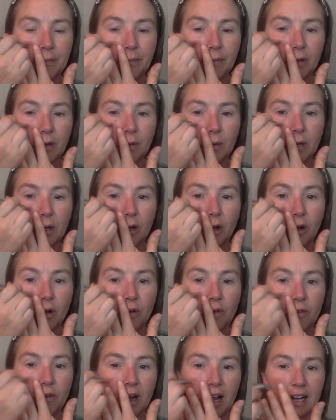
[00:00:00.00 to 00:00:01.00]
We don't want to
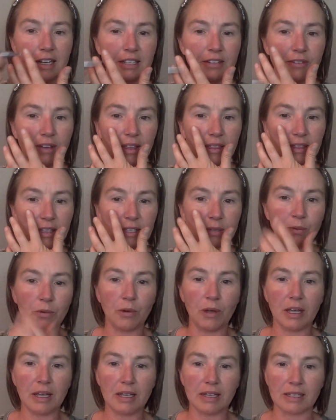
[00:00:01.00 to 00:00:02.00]
overactivate this
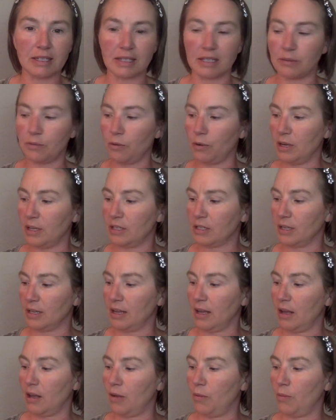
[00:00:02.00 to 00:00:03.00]
point because this point is
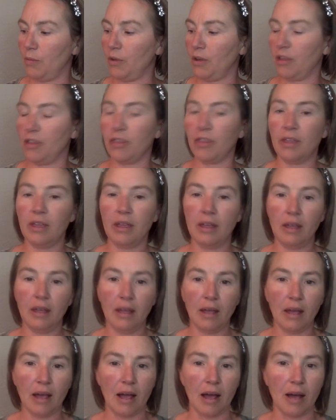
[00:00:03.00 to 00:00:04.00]
going to help with
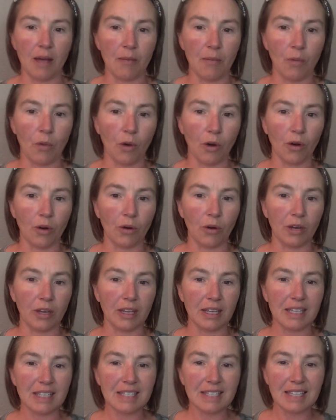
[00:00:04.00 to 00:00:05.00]
um, more
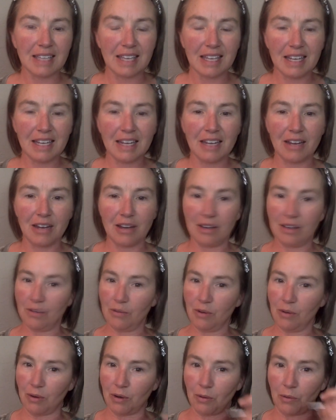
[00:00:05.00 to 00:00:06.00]
oily skin, and
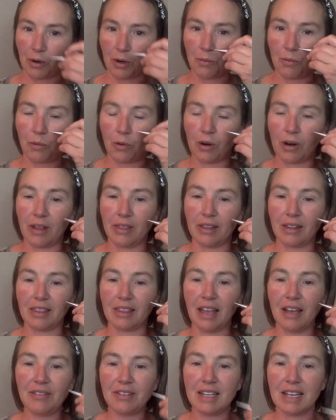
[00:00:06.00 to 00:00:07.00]
we want to work more on the
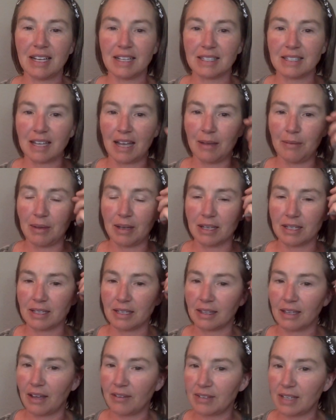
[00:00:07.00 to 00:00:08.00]
left-hand side because
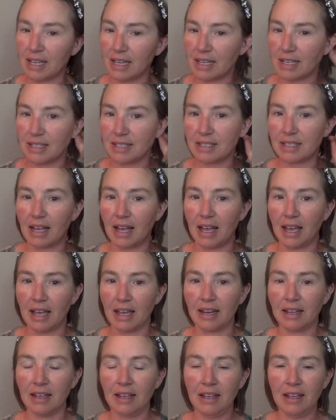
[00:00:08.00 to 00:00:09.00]
the left-hand
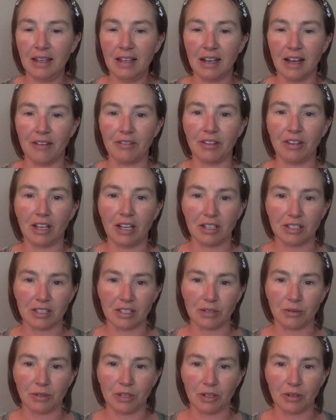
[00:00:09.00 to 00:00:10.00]
side of the lungs
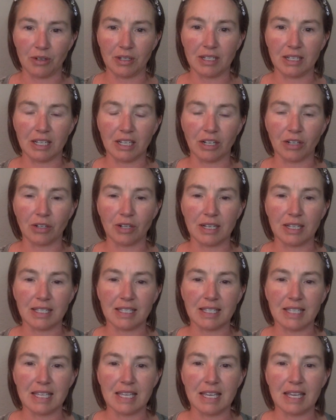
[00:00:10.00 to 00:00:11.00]
is really going to
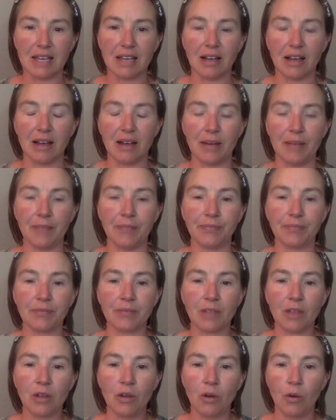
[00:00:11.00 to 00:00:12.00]
increase the um,
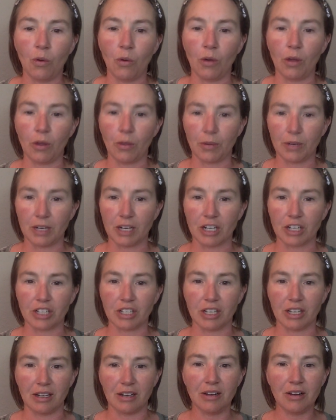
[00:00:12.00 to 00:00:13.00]
oil
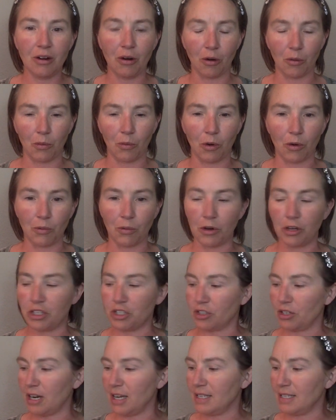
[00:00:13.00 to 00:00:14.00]
production or more
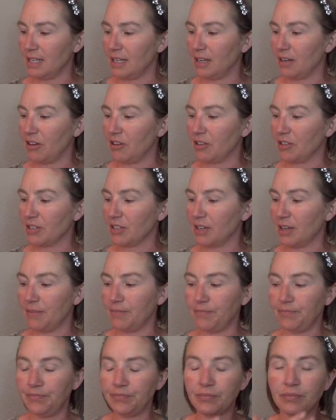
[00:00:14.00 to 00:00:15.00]
moisturizing in our
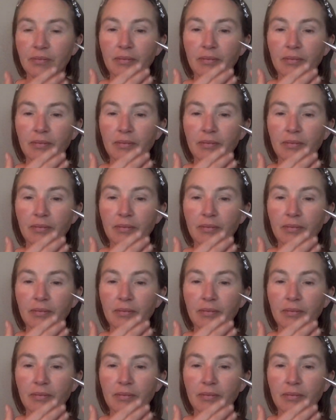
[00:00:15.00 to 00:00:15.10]
skin.